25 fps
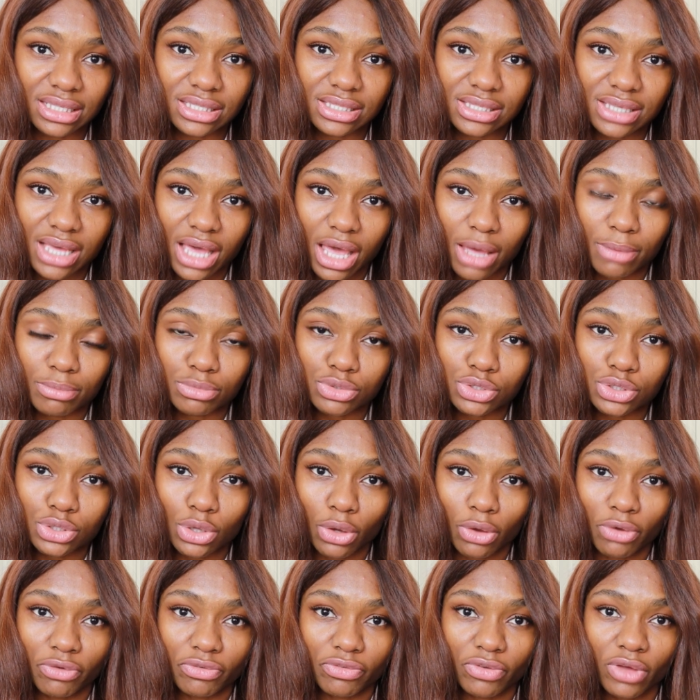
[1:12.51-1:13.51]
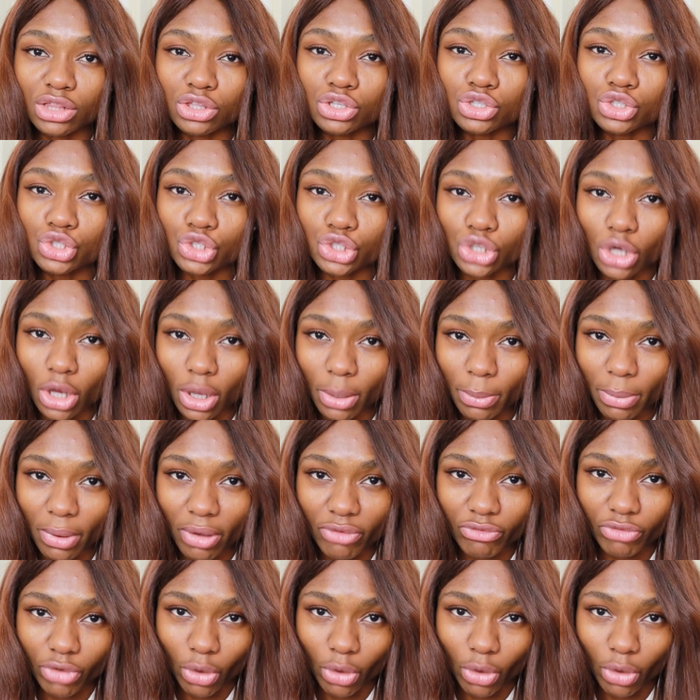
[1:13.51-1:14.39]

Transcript: in terms of the job